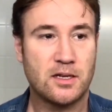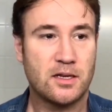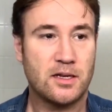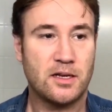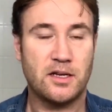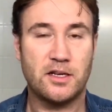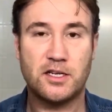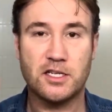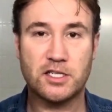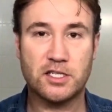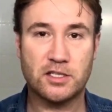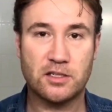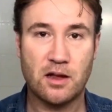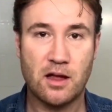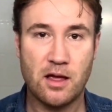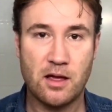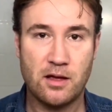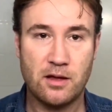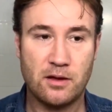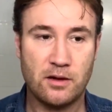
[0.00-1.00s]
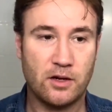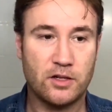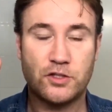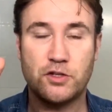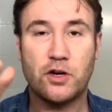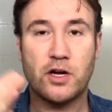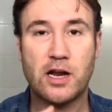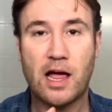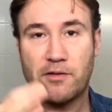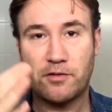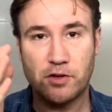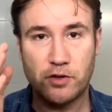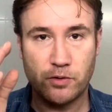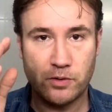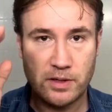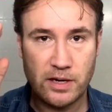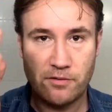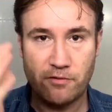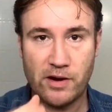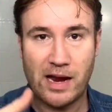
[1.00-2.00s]
Because you're going to have to do it
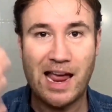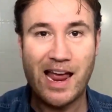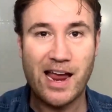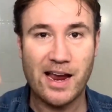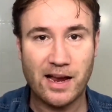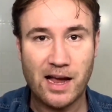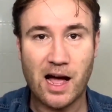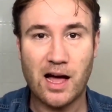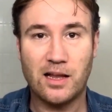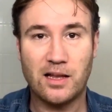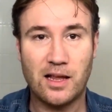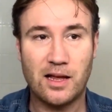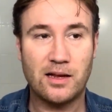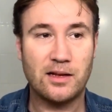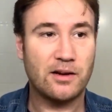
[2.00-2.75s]
in every hair color,